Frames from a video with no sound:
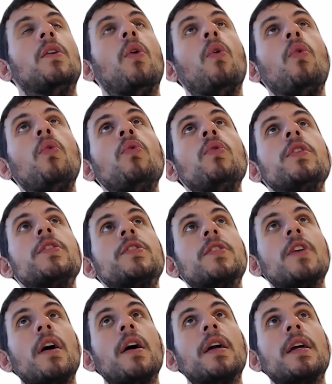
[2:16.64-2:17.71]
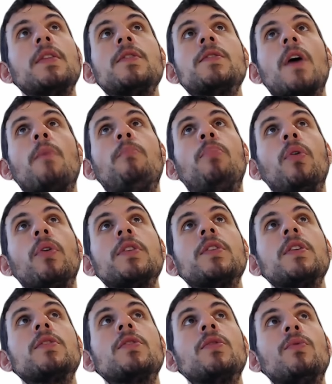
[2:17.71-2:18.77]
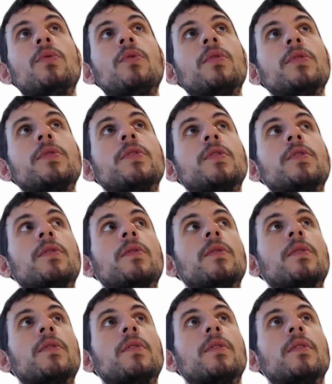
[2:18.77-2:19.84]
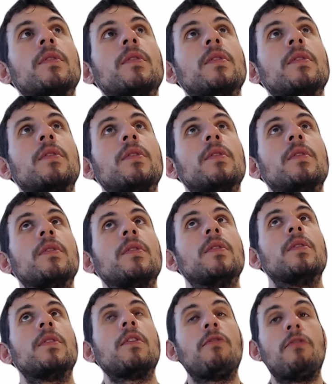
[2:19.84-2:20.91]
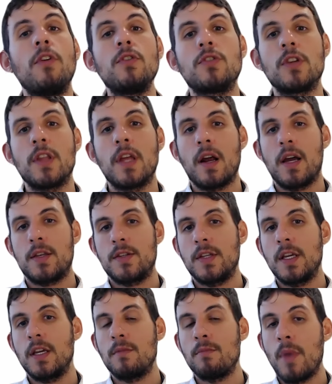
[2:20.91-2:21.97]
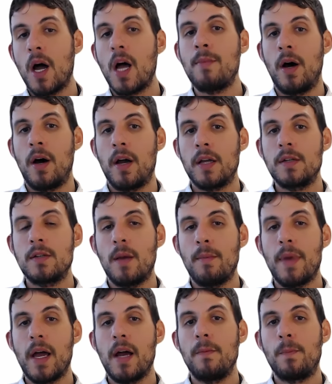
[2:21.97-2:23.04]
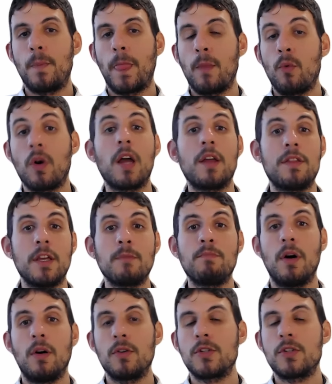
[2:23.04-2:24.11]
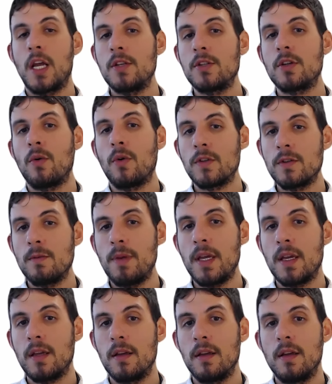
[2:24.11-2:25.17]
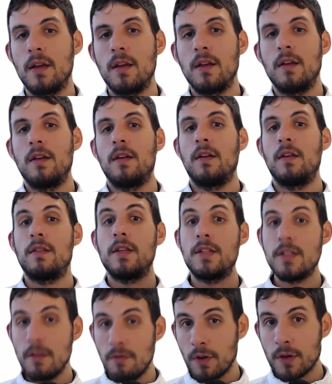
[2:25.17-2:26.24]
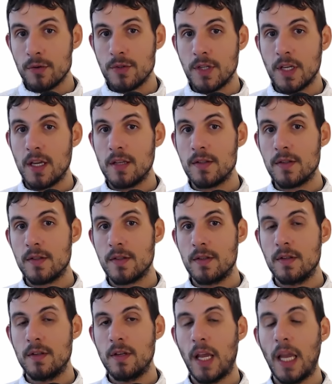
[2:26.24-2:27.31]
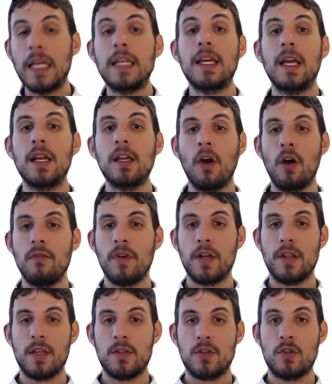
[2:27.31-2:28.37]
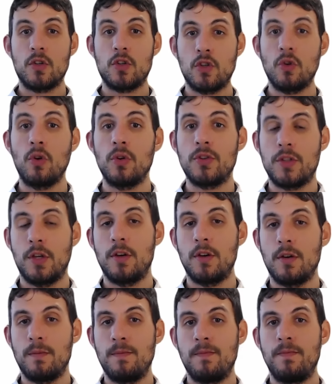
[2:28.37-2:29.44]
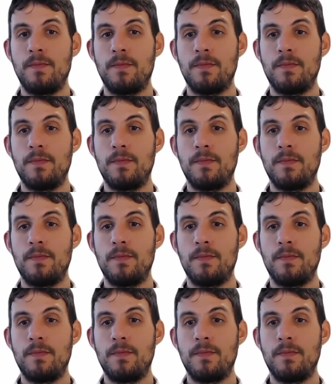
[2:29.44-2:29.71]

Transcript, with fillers: all the signs are pointing towards the future that I see in my mind about what I think Pulse Chain is going to be. The difficulty is in getting over this short term